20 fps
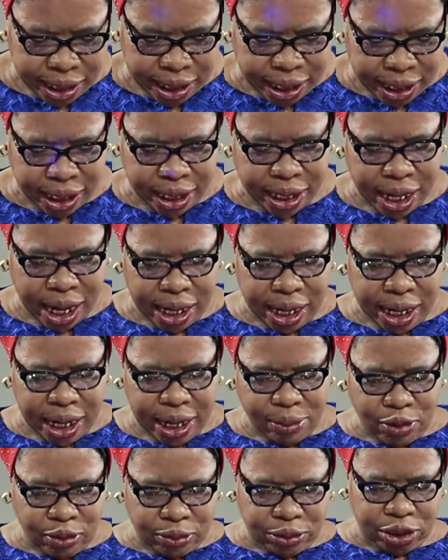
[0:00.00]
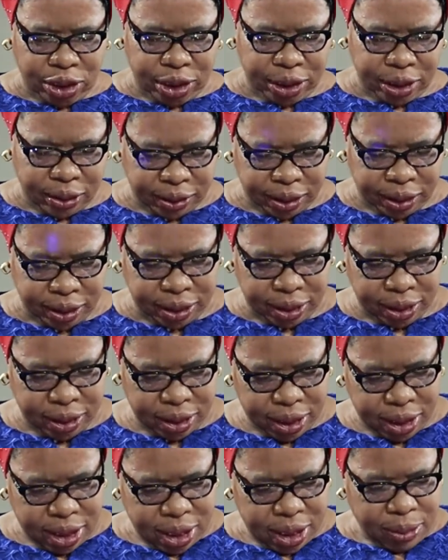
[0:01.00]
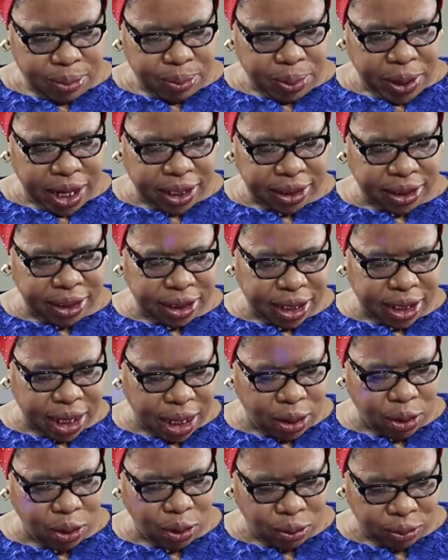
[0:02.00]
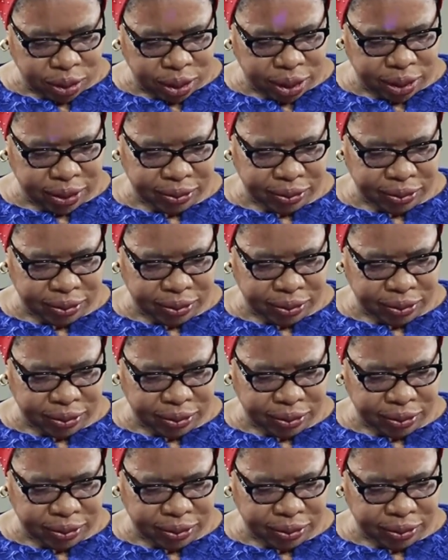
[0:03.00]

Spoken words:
in the name of Jesus. Praise the Lord.